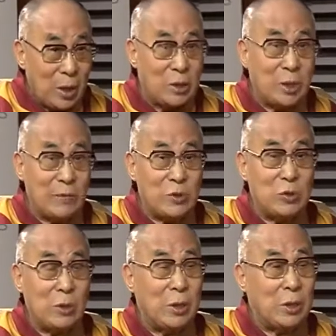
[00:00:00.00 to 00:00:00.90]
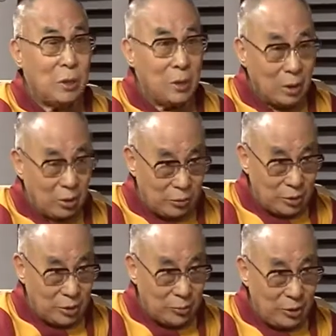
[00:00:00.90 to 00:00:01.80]
and eventually
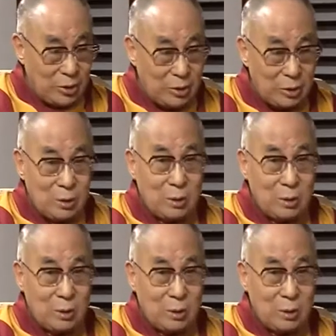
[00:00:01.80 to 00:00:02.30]
including Tibet.